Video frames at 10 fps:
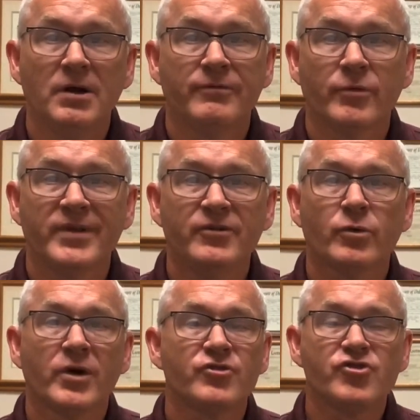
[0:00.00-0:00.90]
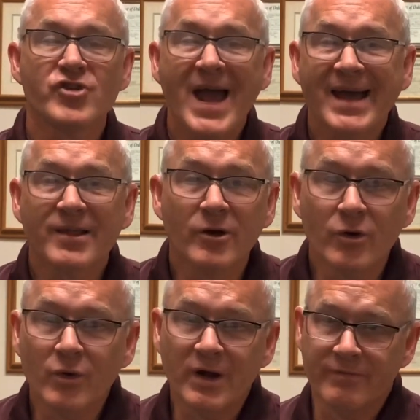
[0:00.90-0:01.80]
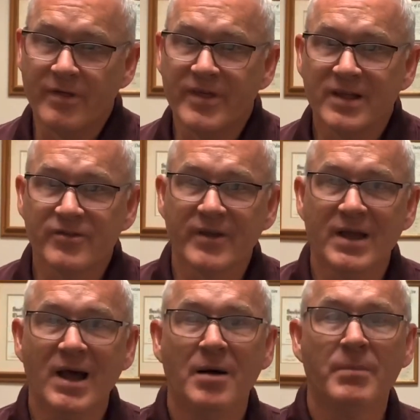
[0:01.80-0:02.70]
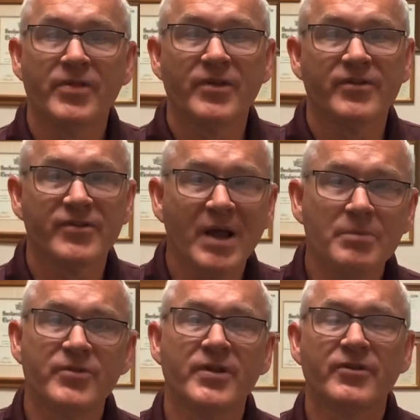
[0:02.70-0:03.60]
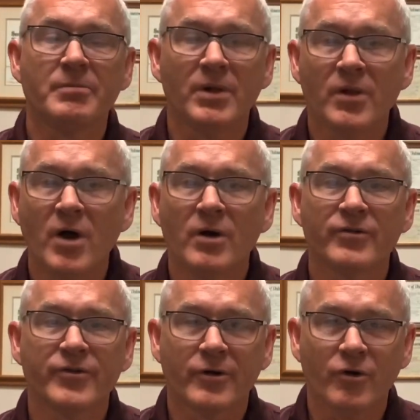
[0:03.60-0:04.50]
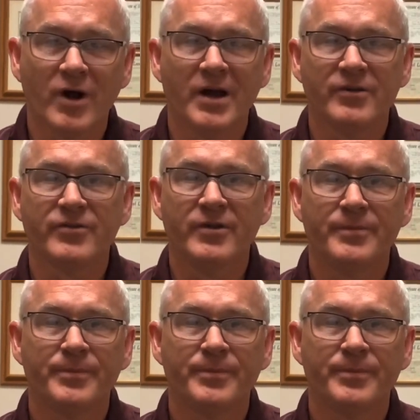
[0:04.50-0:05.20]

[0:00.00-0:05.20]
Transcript: For these are a shadow of the things to come, but the substance belongs to Christ.